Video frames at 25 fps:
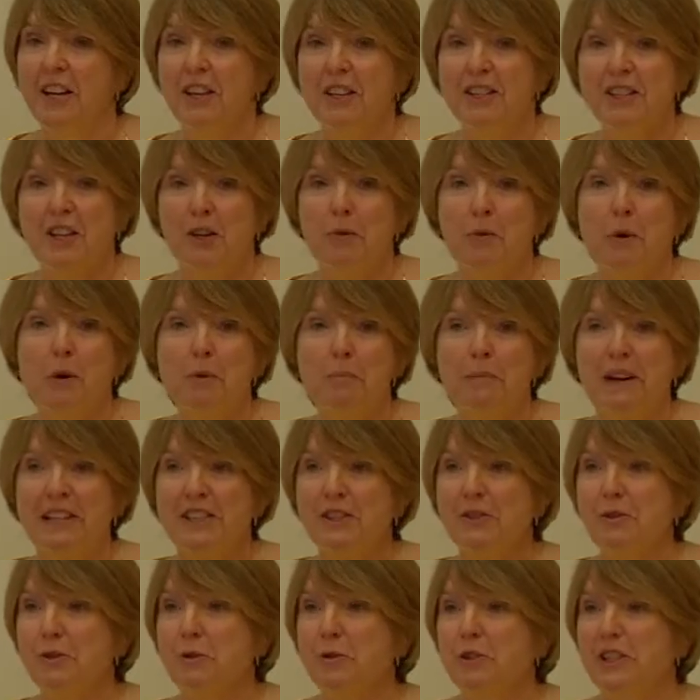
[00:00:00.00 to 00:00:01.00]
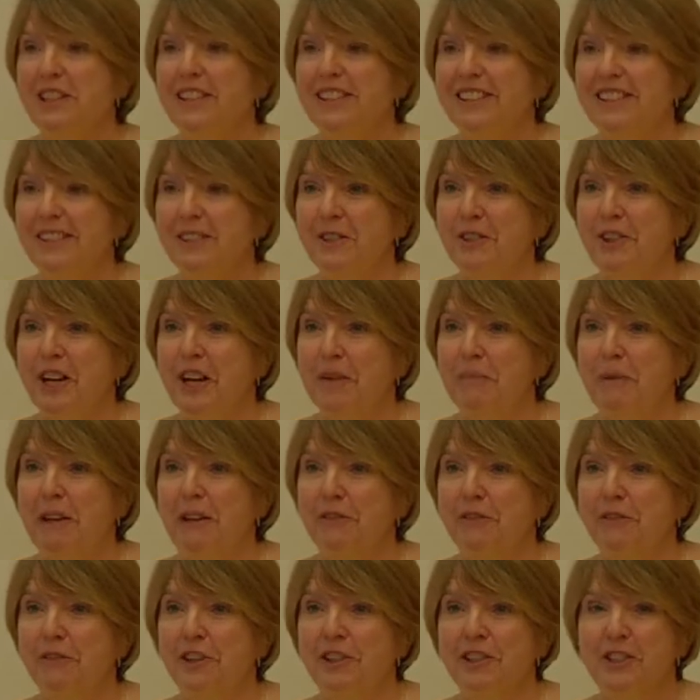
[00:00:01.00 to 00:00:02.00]
So what better audience could I be
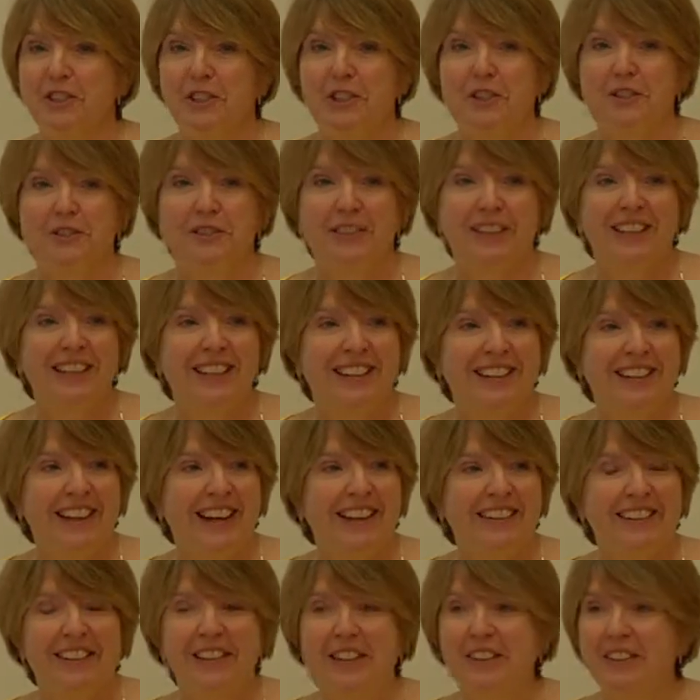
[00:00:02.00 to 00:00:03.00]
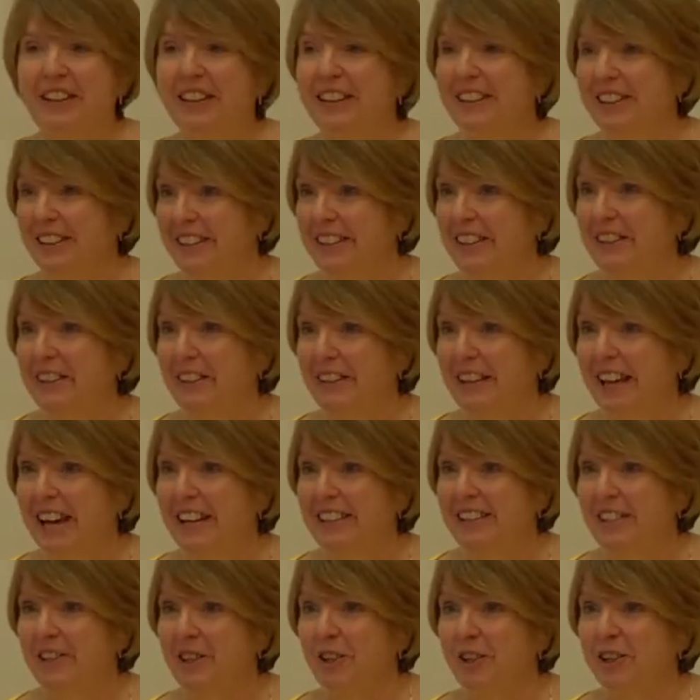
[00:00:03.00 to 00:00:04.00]
in front of than the
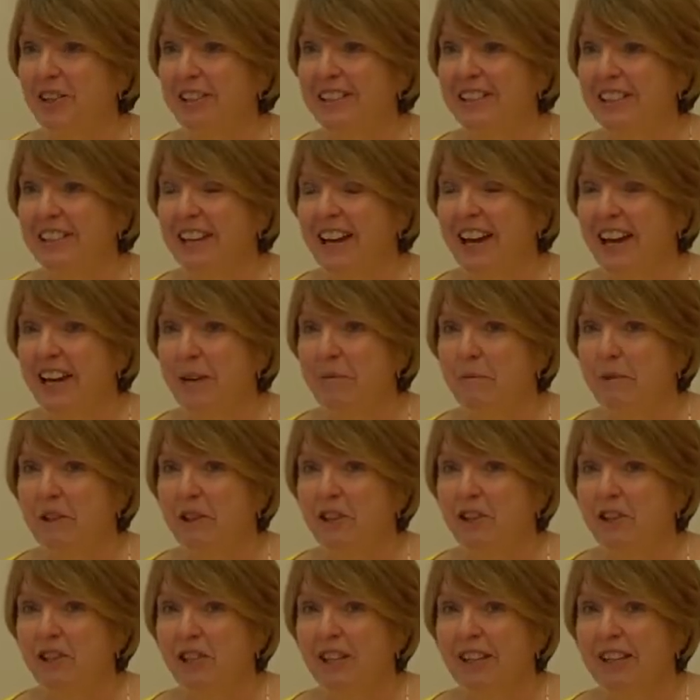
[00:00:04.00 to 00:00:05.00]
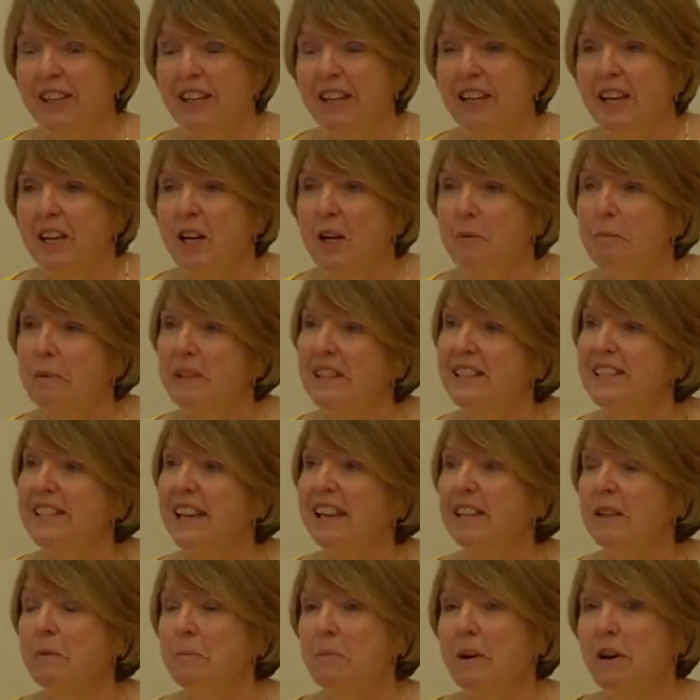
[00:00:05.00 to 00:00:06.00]
Gates scholars in Cambridge? But the
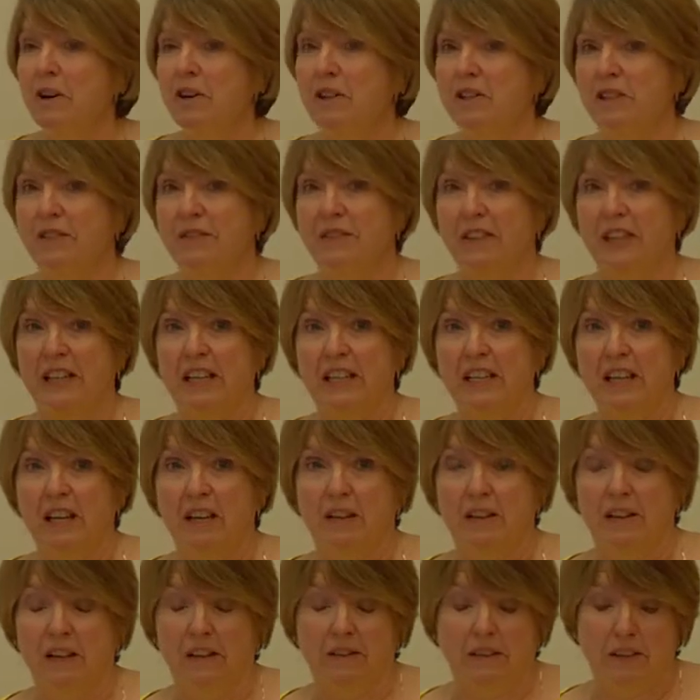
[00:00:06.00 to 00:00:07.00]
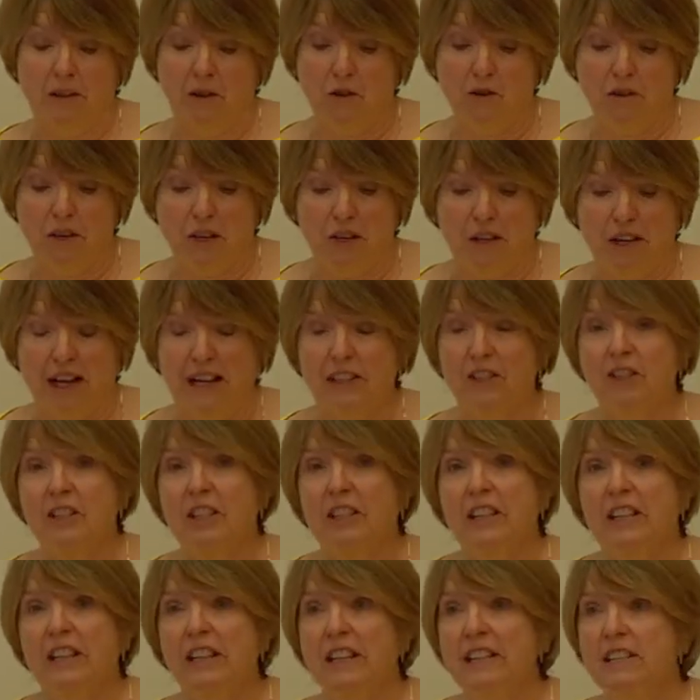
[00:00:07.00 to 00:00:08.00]
second part of the honour,
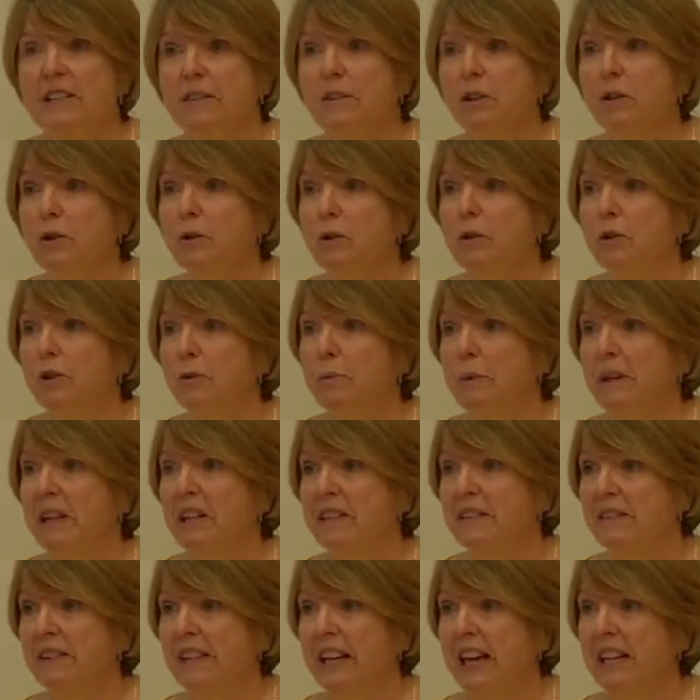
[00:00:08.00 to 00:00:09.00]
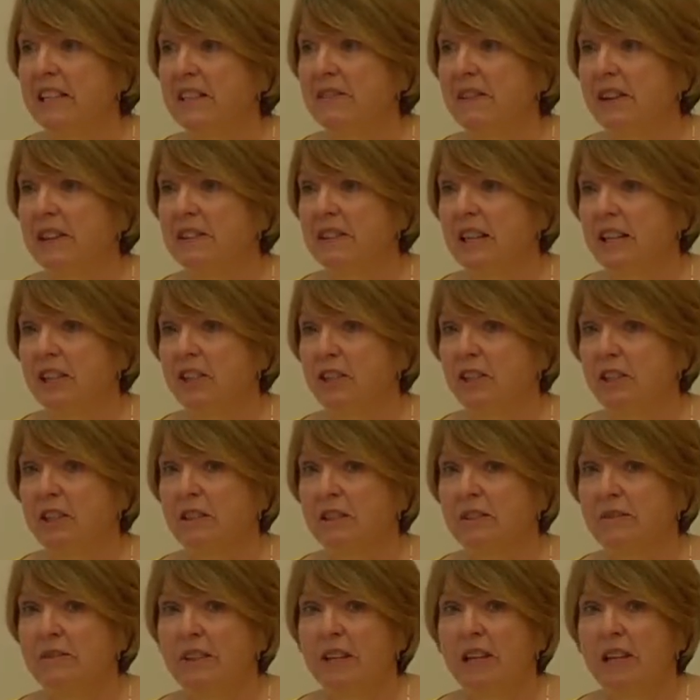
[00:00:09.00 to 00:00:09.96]
actually, is, of course, because of the Gates Foundation.